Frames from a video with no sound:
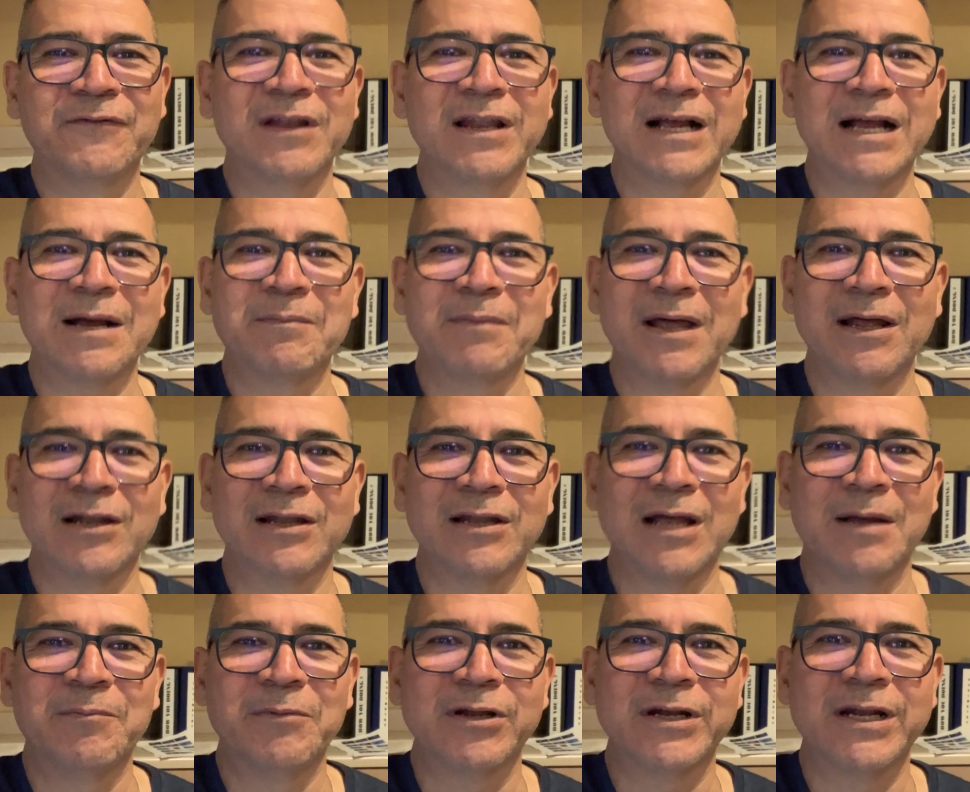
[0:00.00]
like I'm
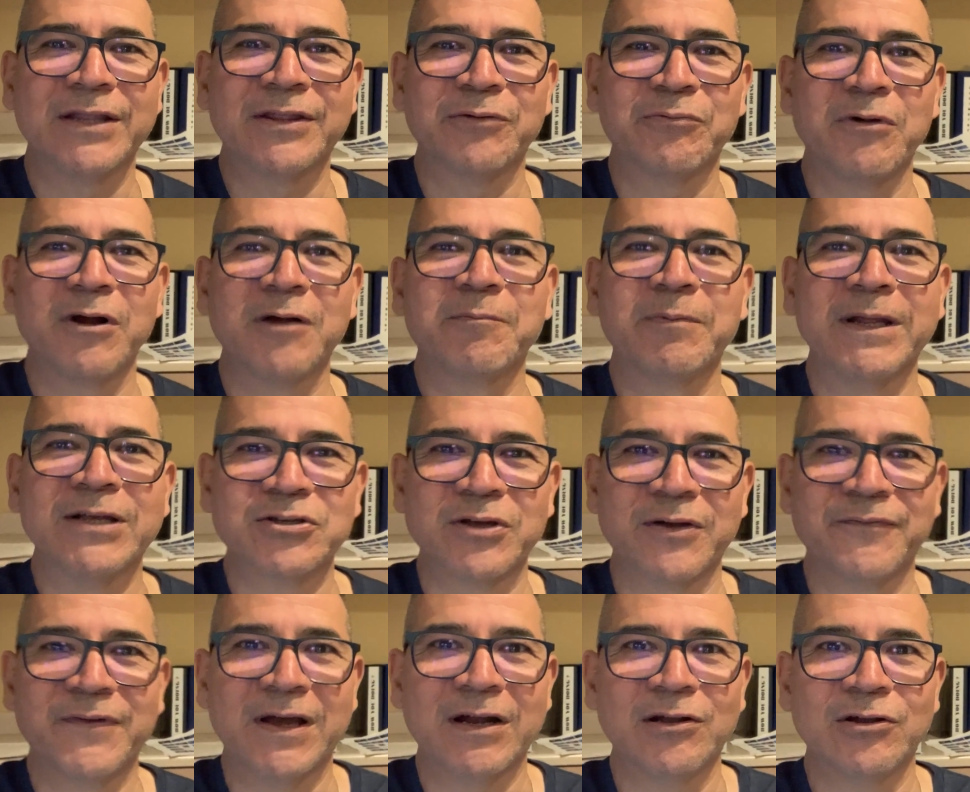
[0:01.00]
looking at the wrong place, so
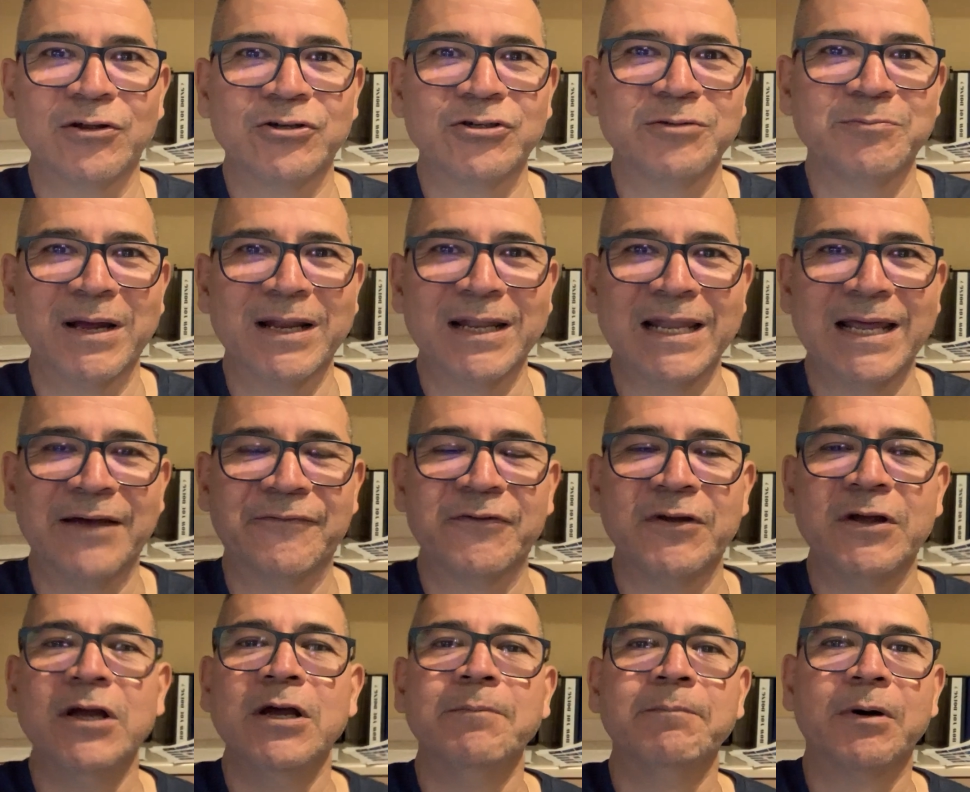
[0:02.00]
I've got to look to my left.
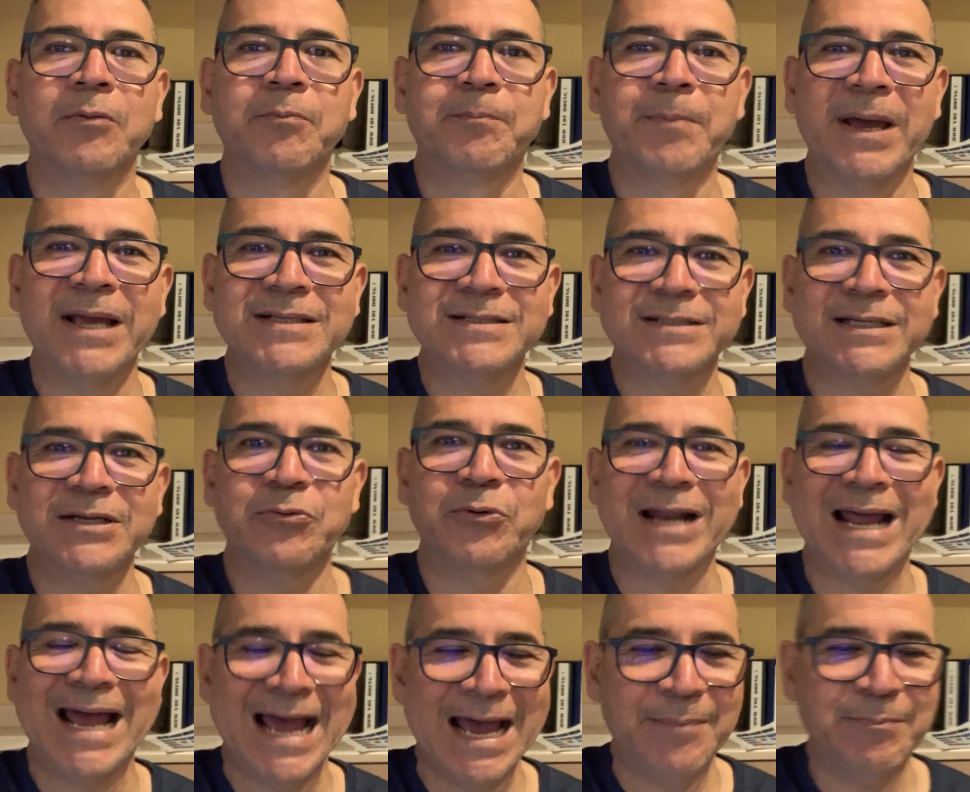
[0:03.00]
But basically what
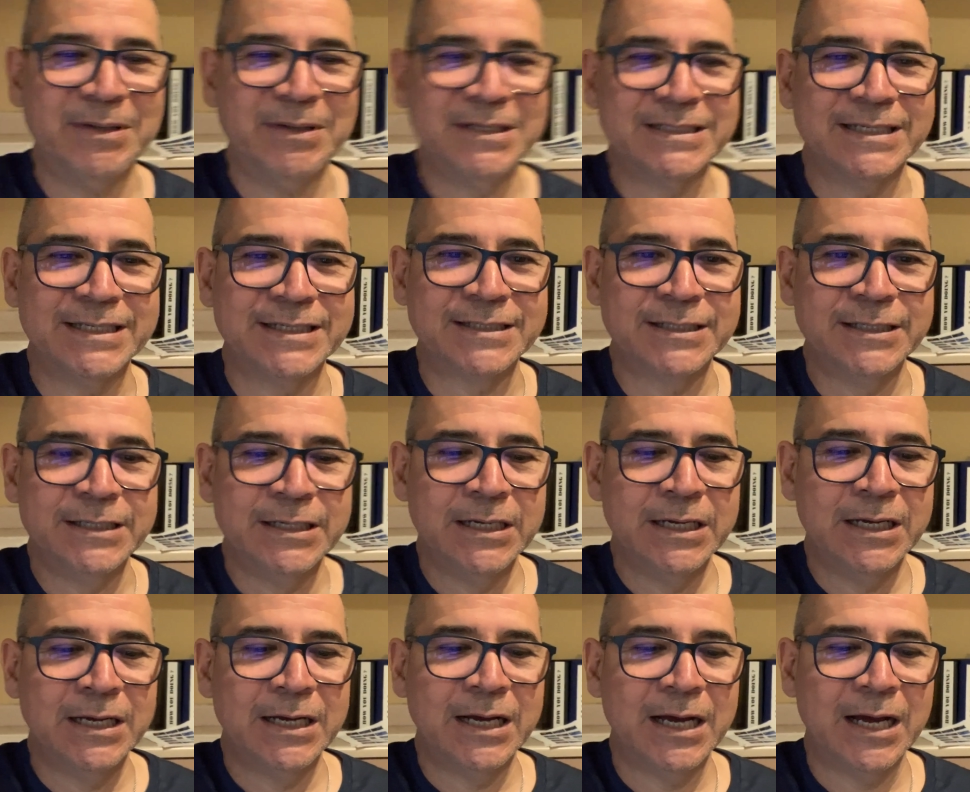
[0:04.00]
happens is
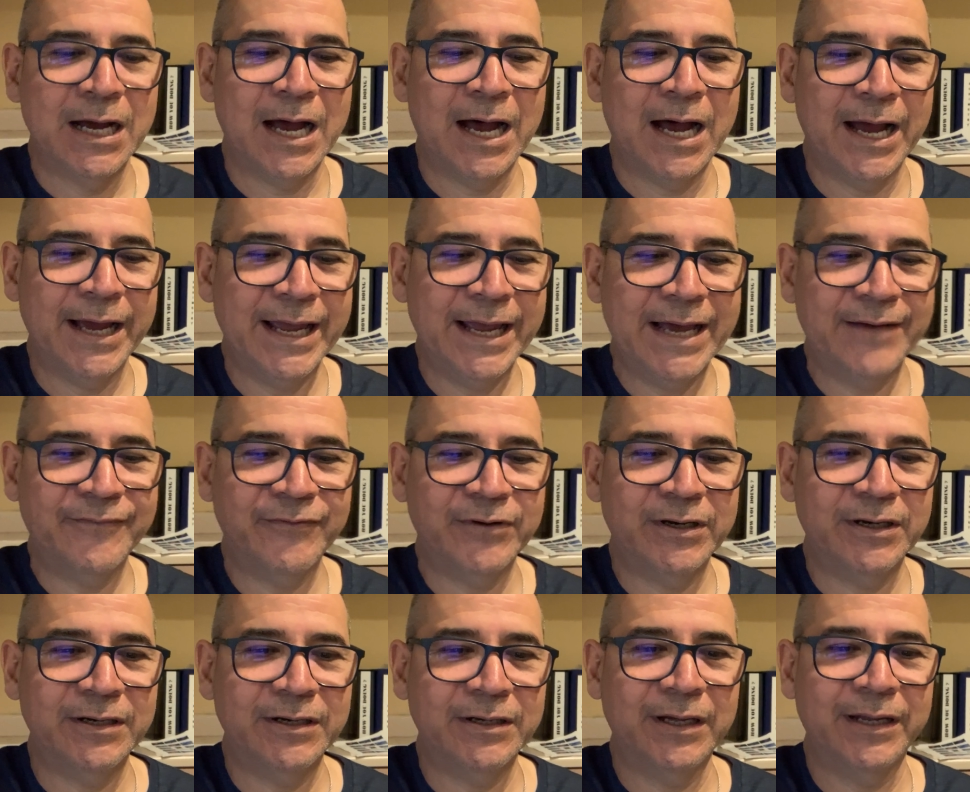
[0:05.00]
I have
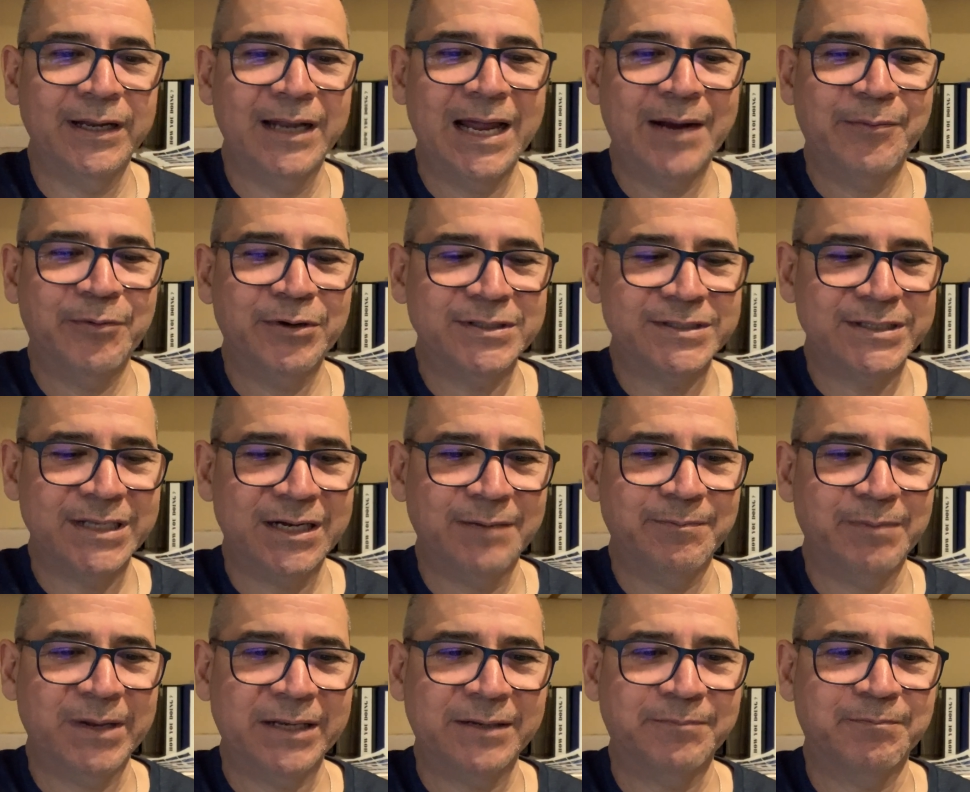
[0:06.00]
an elaborate setup,
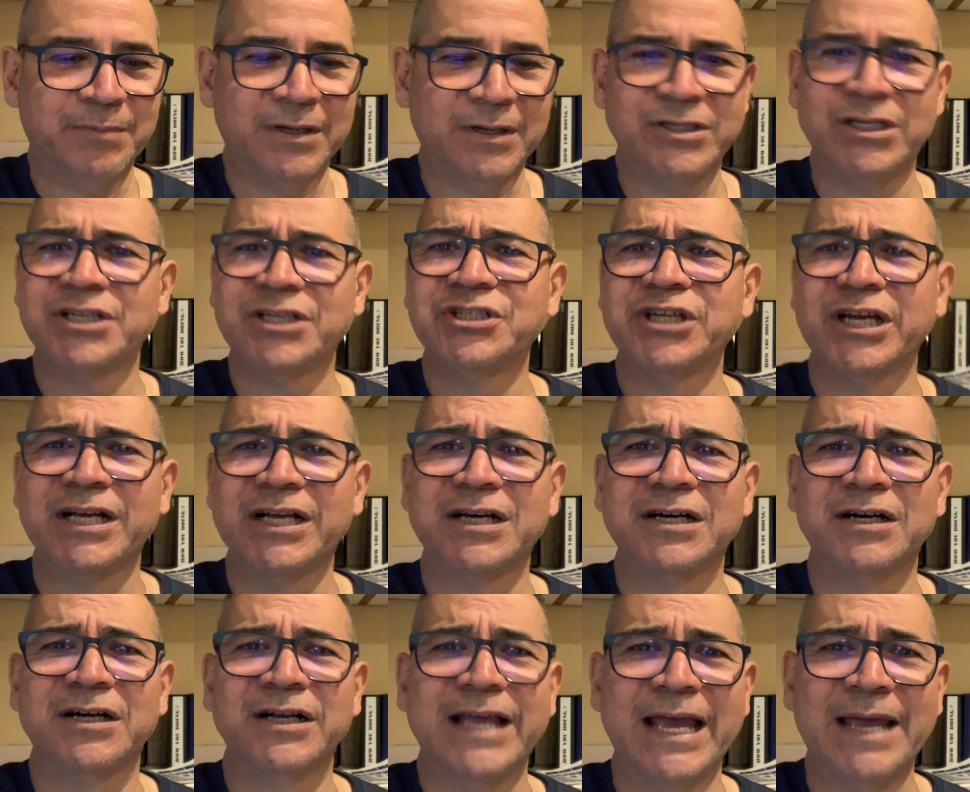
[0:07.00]
like a
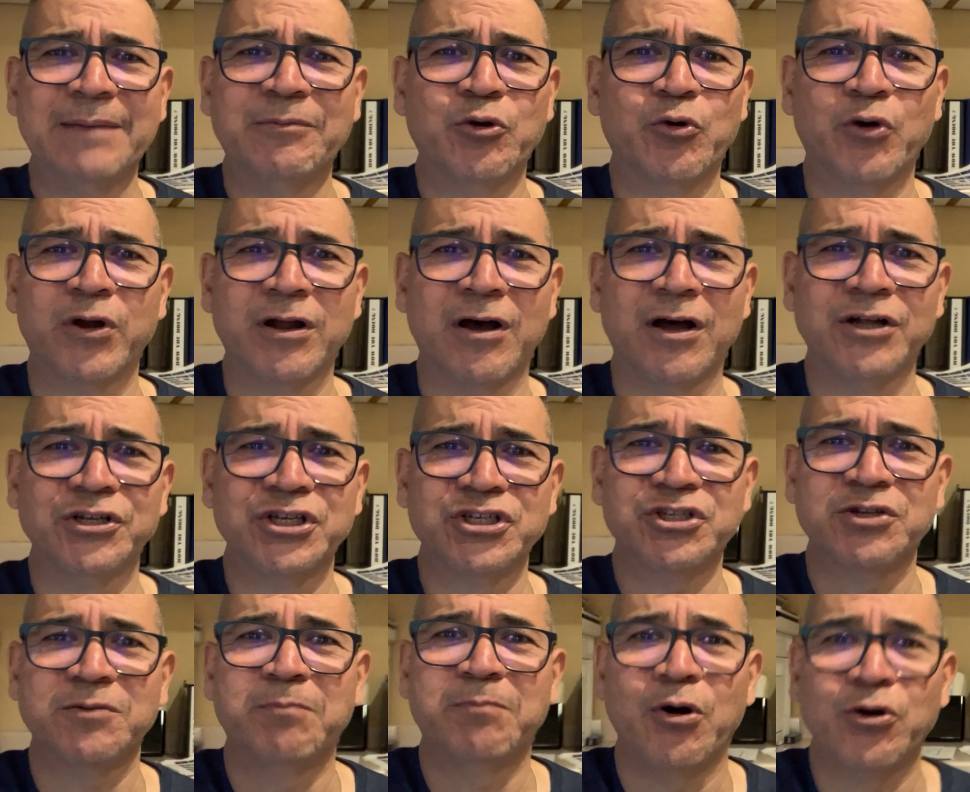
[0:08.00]
Jenga game going on just
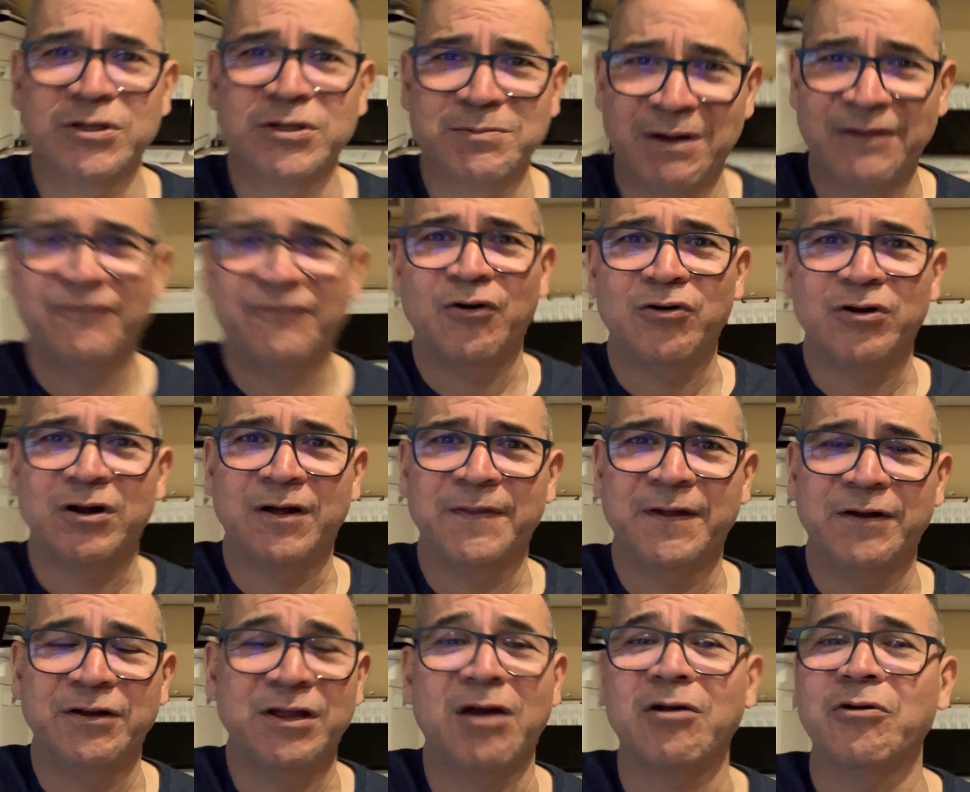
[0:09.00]
to post my phone on there.
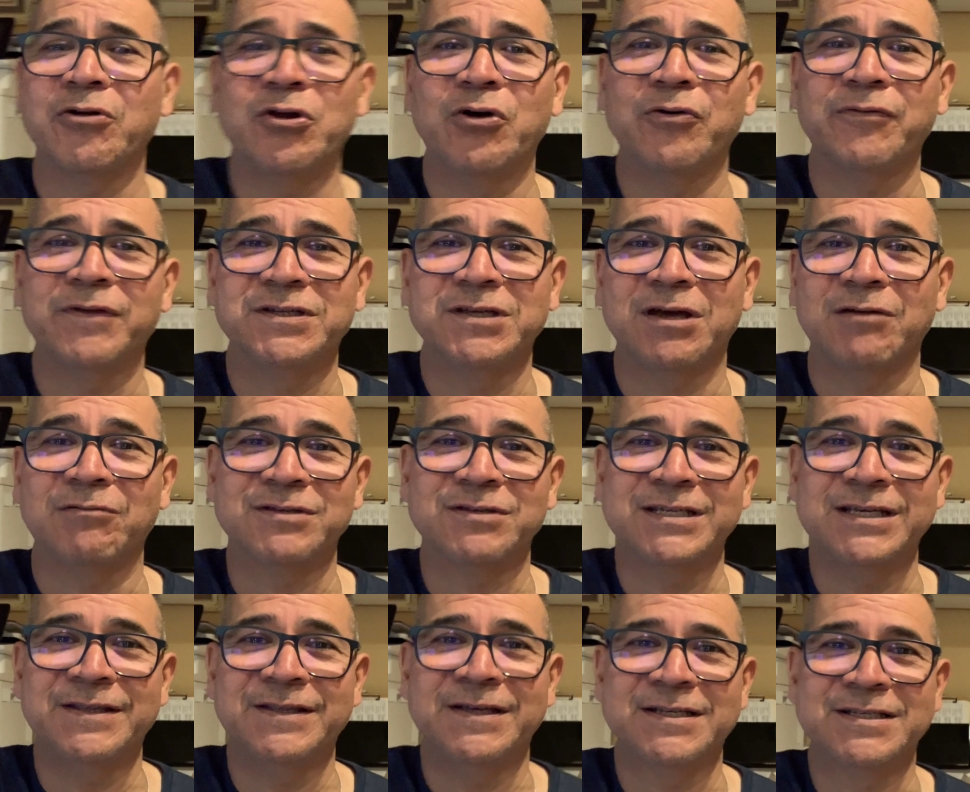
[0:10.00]
Y'all don't know this, y'all don't
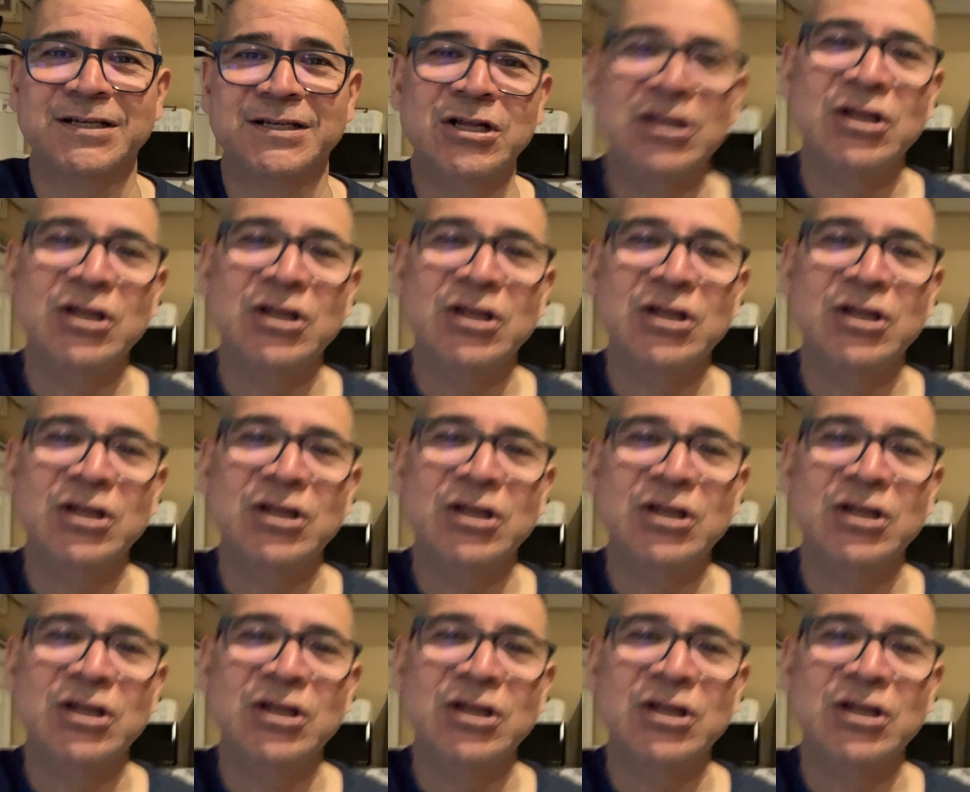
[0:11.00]
see this.